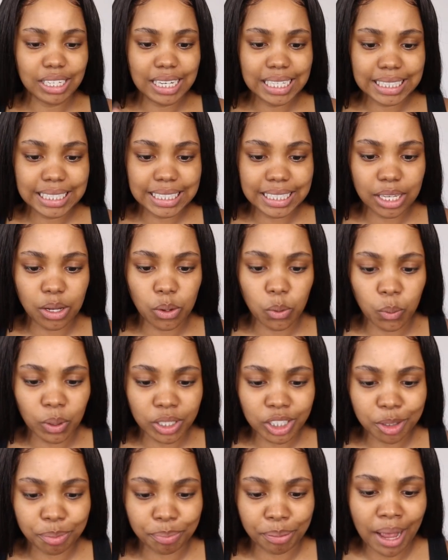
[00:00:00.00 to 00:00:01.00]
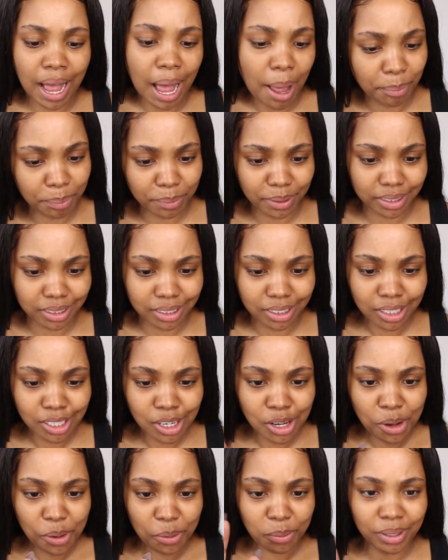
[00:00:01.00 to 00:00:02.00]
let's see what's popping
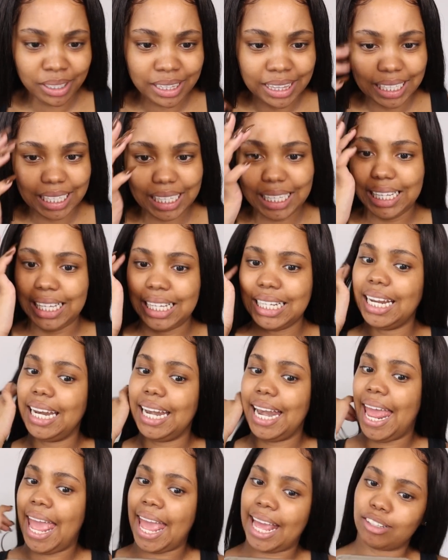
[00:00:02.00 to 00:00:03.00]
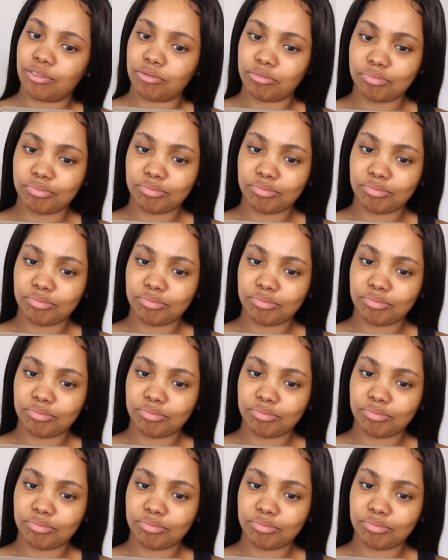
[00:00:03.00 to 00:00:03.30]
with the internet.